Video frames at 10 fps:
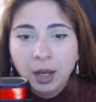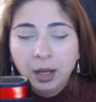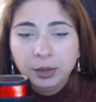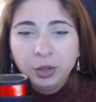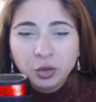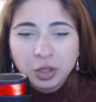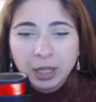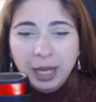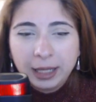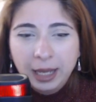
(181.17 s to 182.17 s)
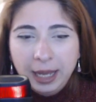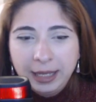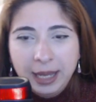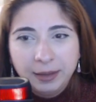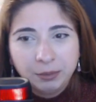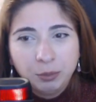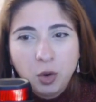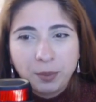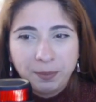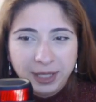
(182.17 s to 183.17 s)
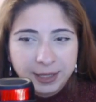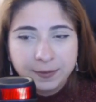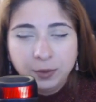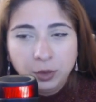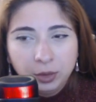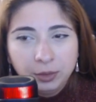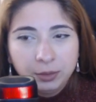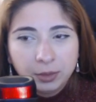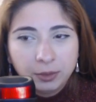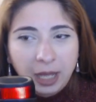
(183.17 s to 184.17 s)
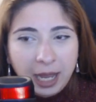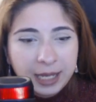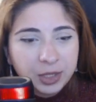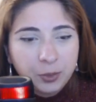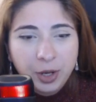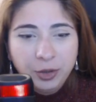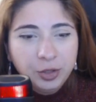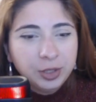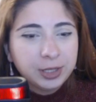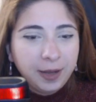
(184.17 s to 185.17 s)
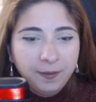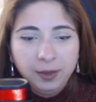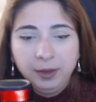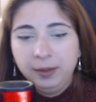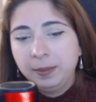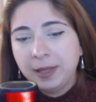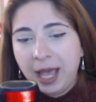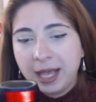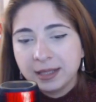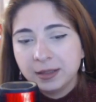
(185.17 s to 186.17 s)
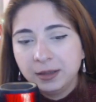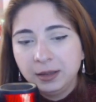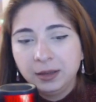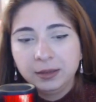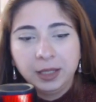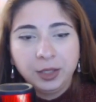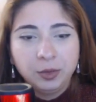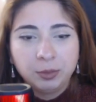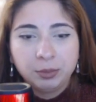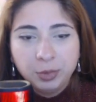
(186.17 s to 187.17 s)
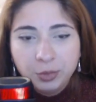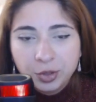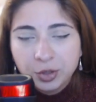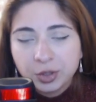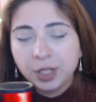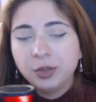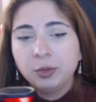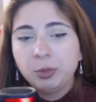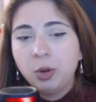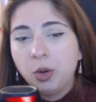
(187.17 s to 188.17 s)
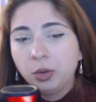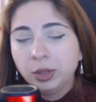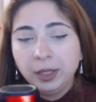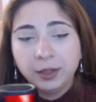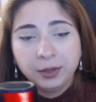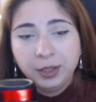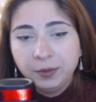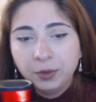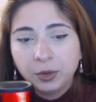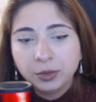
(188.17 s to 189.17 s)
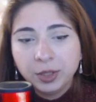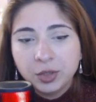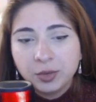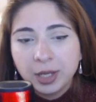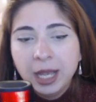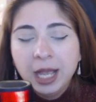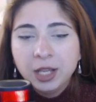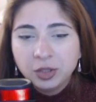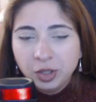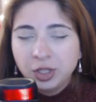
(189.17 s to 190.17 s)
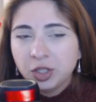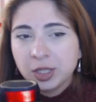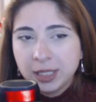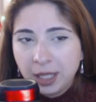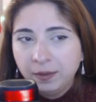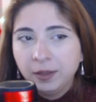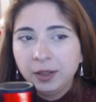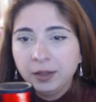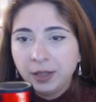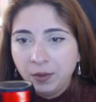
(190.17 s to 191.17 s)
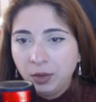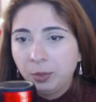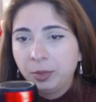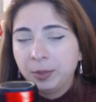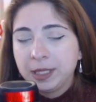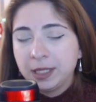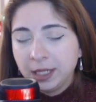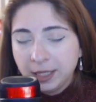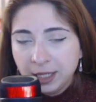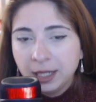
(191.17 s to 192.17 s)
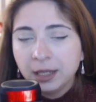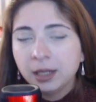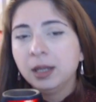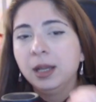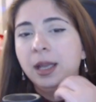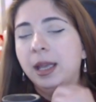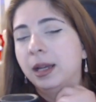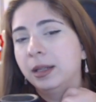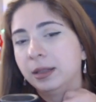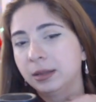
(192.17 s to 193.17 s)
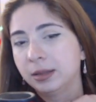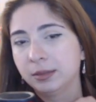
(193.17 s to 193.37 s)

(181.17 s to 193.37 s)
those are like uh, again more peaceful lines where you just develop castle, then you push your central pawn either d4, d3. So it's just standard development idea and